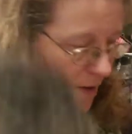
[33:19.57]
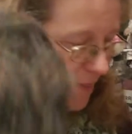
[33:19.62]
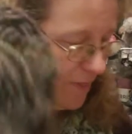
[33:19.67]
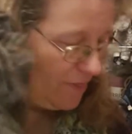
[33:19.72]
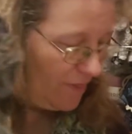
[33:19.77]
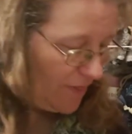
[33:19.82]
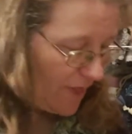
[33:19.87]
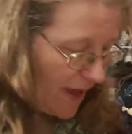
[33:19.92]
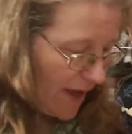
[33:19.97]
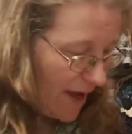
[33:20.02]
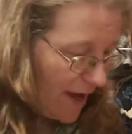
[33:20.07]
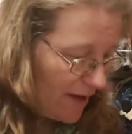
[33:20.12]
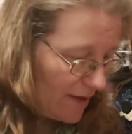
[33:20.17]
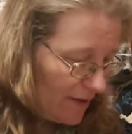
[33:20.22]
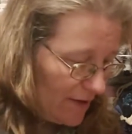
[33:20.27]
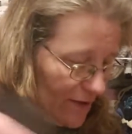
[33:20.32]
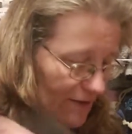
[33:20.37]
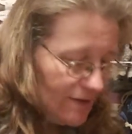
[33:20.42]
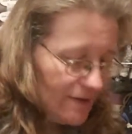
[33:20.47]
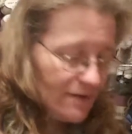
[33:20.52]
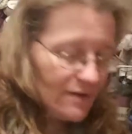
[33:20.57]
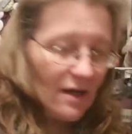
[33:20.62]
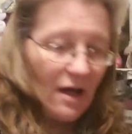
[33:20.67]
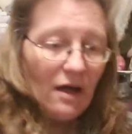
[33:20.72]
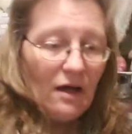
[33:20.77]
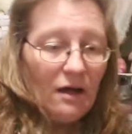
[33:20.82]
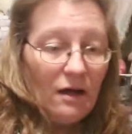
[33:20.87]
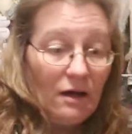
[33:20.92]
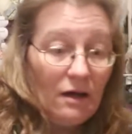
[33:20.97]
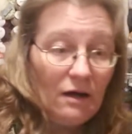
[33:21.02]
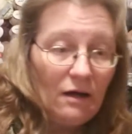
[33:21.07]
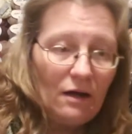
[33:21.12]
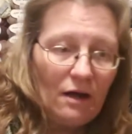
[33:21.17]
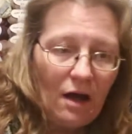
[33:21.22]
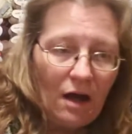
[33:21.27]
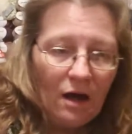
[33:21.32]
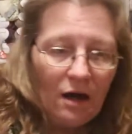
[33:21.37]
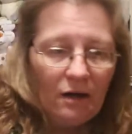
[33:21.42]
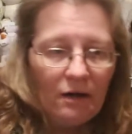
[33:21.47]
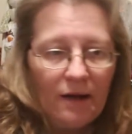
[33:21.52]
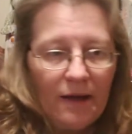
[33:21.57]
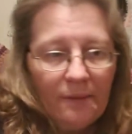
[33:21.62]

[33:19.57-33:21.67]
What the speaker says: that is our